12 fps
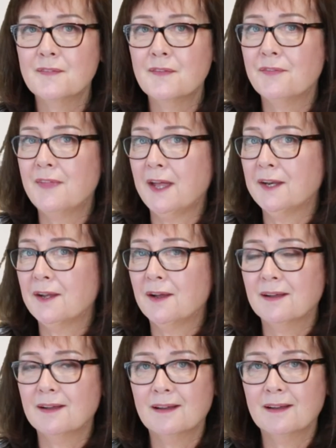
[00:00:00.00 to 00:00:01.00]
that
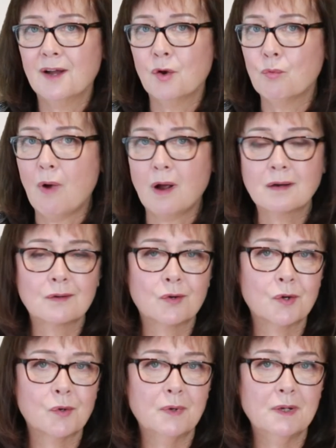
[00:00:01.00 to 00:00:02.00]
a walker or
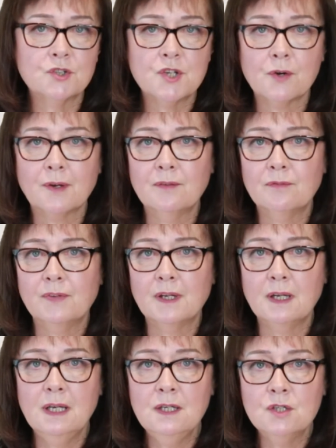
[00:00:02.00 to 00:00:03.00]
a wheelchair can fit
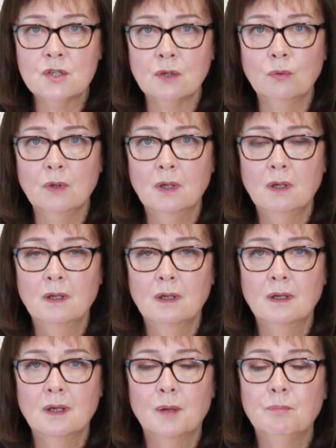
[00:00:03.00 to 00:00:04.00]
into,
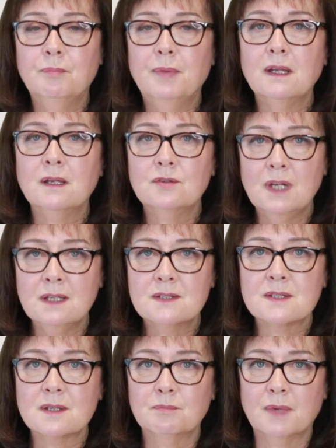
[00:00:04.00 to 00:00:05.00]
but you need
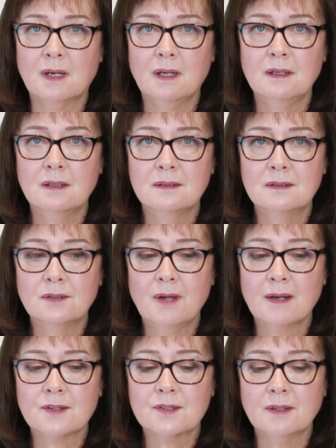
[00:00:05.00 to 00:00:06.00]
somebody to
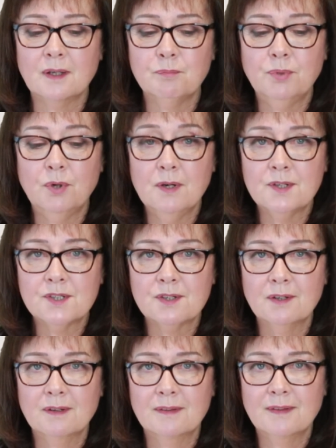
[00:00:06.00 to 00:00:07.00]
actually push
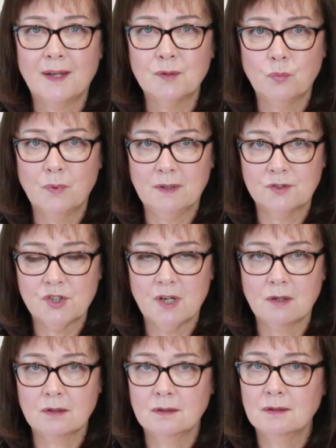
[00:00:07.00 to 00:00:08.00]
that
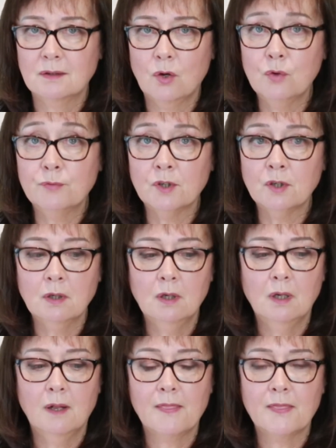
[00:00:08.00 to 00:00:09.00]
wheelchair over
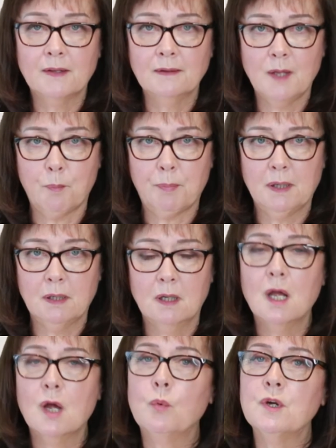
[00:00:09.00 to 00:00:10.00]
the lip,
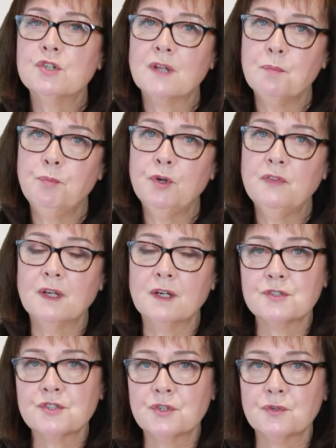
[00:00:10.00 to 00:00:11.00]
which they put there
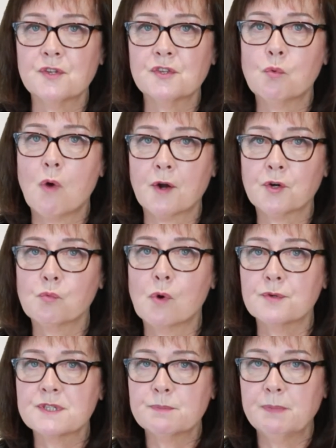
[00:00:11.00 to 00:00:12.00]
so that the water
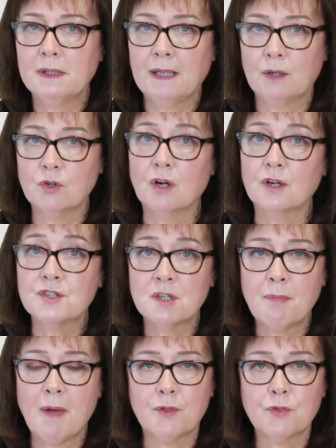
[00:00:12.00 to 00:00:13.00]
won't spill out onto the
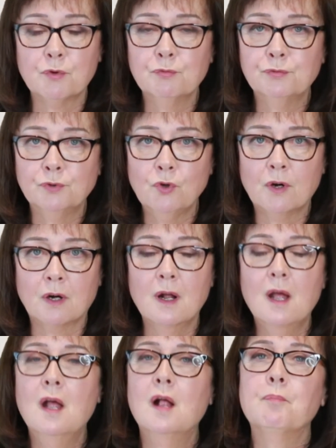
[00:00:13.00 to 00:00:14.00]
bathroom floor.
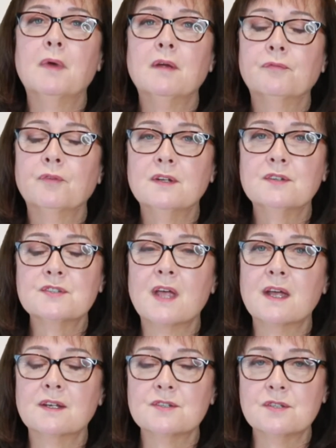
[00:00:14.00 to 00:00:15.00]
My friends, that
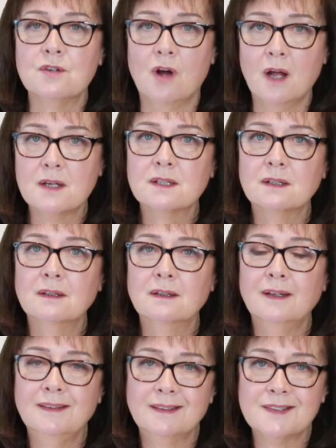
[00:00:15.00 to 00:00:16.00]
is not
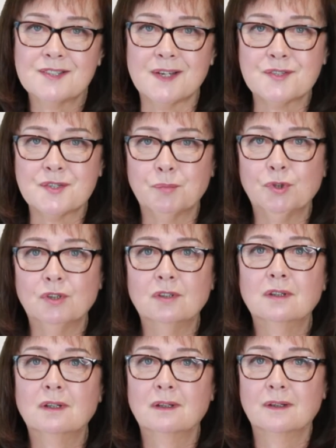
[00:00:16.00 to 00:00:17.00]
an accessible
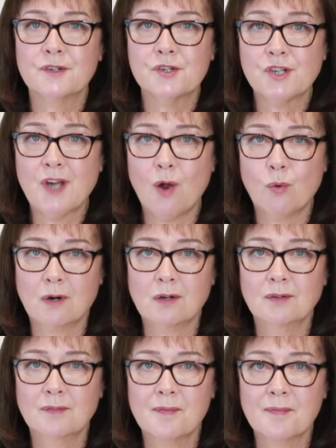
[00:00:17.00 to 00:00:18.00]
shower.
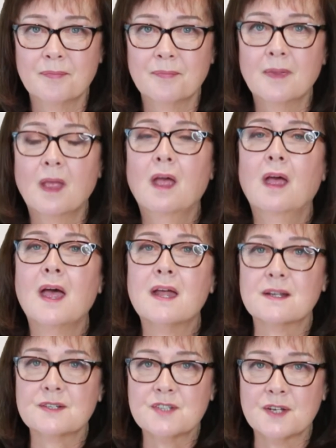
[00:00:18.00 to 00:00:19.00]
An
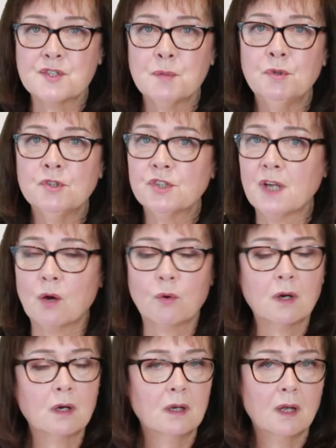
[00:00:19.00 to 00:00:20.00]
accessible
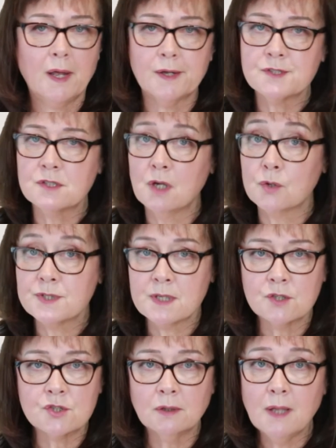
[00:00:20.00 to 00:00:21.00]
shower has no
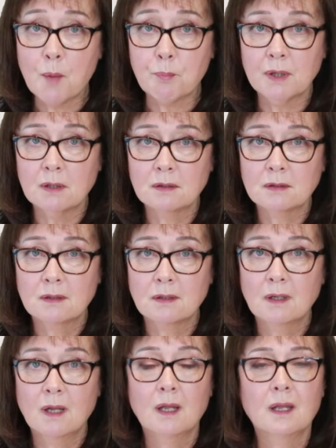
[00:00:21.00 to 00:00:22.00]
such lip.
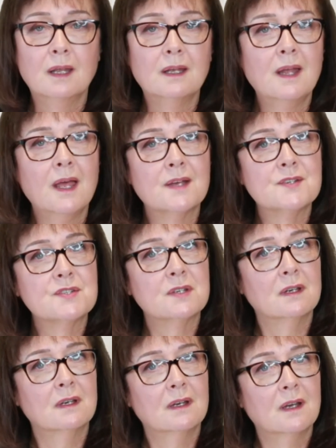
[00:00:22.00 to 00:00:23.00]
It has
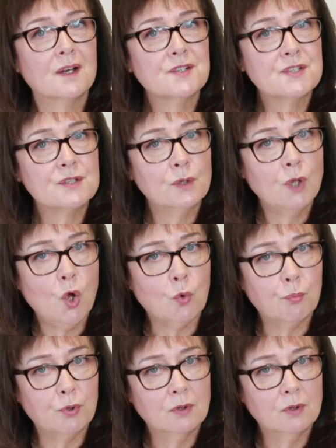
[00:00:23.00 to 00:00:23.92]
a slope